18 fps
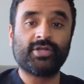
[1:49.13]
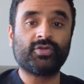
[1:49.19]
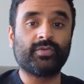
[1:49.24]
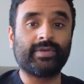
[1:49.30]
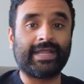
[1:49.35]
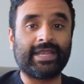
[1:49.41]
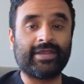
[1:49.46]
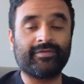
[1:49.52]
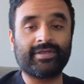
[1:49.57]
to
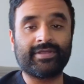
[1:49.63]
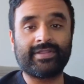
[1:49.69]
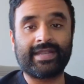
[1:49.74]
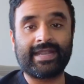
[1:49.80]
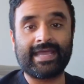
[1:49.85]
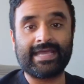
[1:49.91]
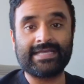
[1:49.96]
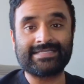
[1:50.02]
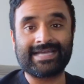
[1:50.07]
an area that
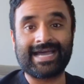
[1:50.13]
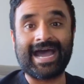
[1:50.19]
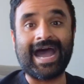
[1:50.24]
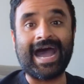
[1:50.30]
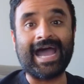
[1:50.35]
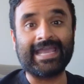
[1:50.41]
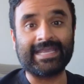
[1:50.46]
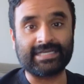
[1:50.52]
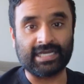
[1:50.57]
has a
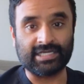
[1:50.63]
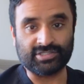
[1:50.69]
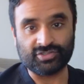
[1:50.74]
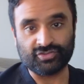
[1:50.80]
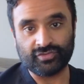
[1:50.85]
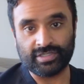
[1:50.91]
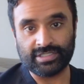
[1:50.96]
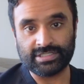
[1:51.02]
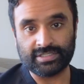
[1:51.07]
high
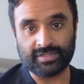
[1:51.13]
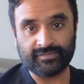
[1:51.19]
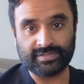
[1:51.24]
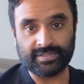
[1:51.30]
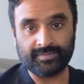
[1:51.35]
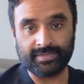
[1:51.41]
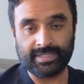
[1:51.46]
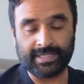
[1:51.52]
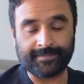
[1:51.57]
concentration of
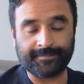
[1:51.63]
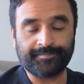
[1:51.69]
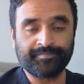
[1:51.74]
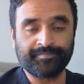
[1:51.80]
something.